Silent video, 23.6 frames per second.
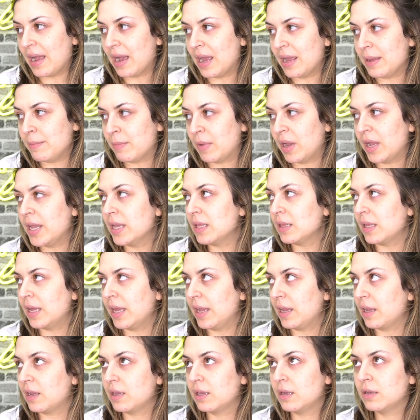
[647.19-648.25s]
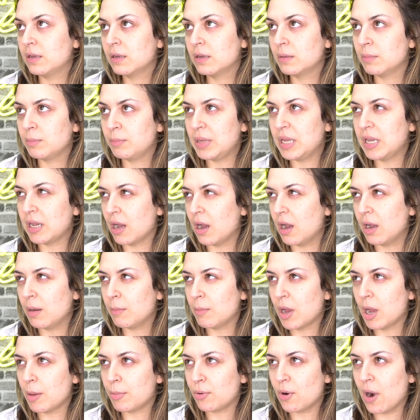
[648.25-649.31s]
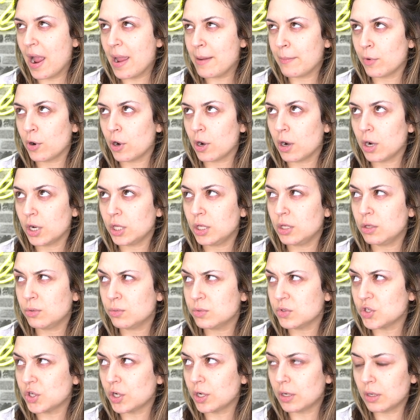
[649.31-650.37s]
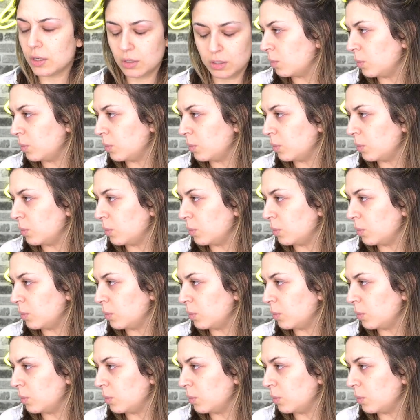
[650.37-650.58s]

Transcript: I might like, become a primer user.